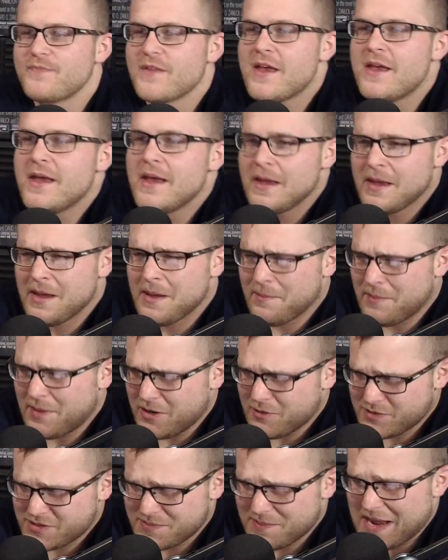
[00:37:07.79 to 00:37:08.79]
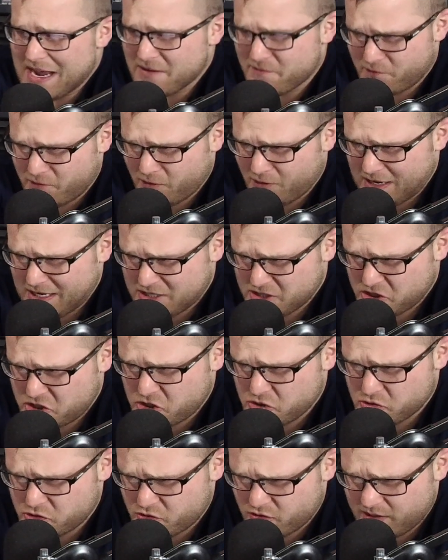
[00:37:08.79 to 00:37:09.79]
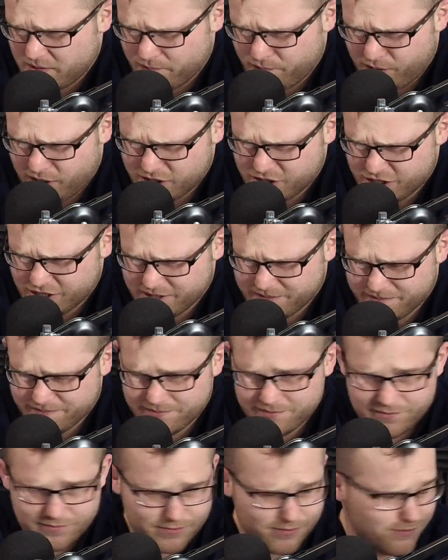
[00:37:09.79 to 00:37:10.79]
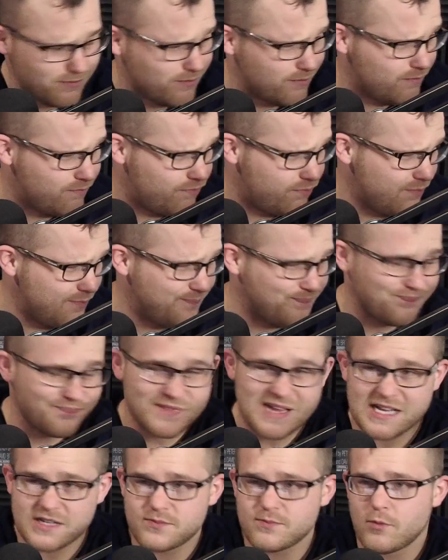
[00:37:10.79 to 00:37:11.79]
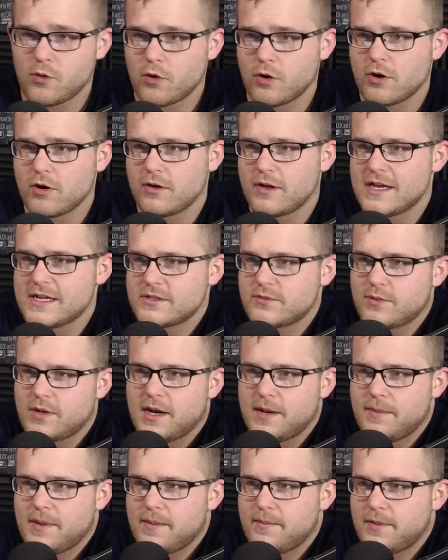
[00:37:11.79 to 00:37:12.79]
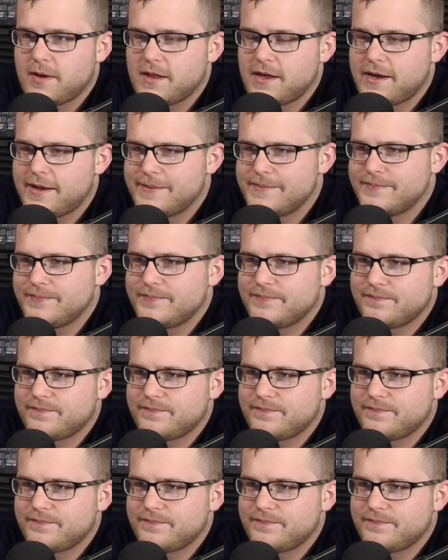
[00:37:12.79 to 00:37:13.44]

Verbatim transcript: Right. Yeah. But it was made for like a shoestring budget. Oh yeah, it was a very small budget. That's more or less what I meant by that.